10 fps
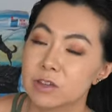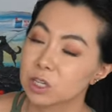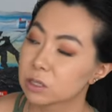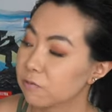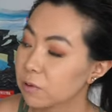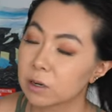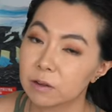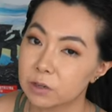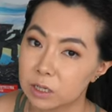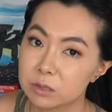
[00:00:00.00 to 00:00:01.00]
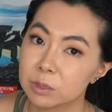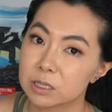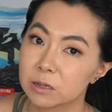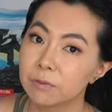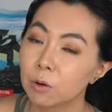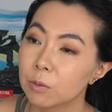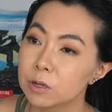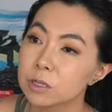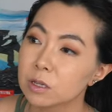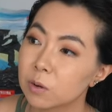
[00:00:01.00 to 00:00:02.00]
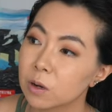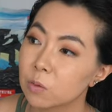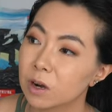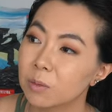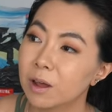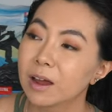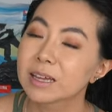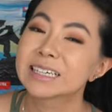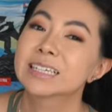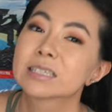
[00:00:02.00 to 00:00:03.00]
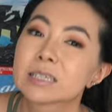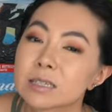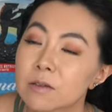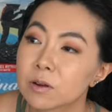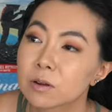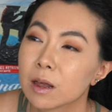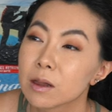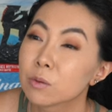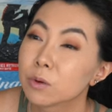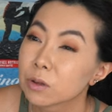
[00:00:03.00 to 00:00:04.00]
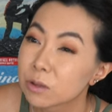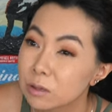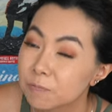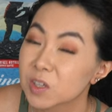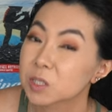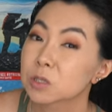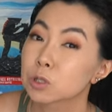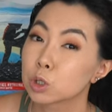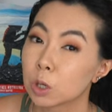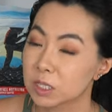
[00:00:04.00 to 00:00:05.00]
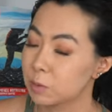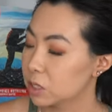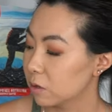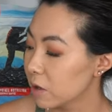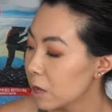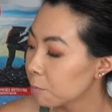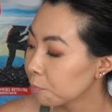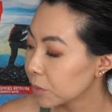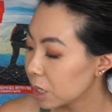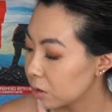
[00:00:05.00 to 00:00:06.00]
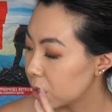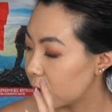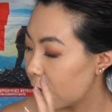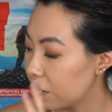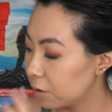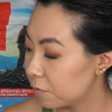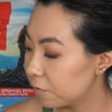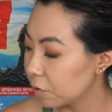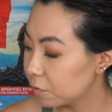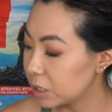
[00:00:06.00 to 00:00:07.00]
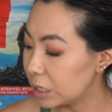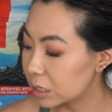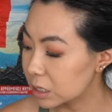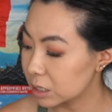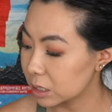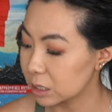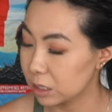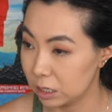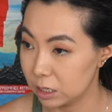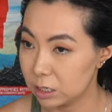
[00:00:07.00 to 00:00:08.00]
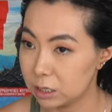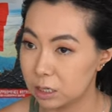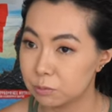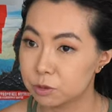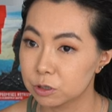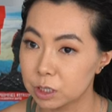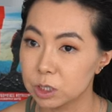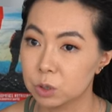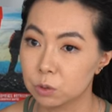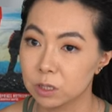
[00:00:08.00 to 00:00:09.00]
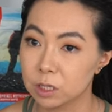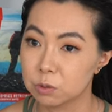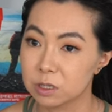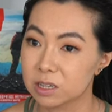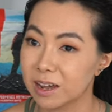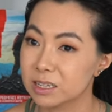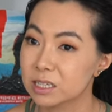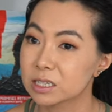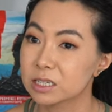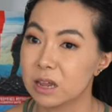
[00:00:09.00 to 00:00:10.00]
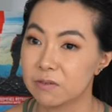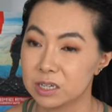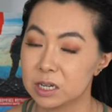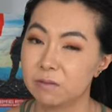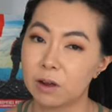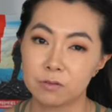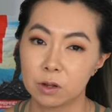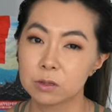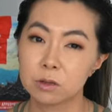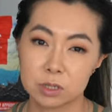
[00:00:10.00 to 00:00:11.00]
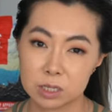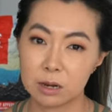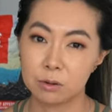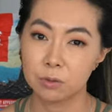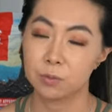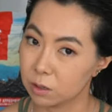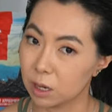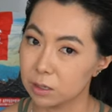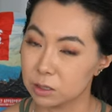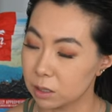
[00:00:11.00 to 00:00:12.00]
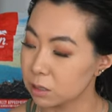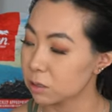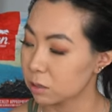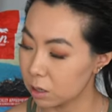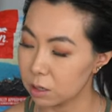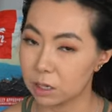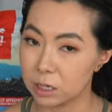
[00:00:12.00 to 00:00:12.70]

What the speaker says: This is very, very expensive, almost to the point where I'm like, is this even like worth it? This is so expensive. There are 50 sticks in here, and I'm pretty sure this was like $75 on sale, okay? So that's kind of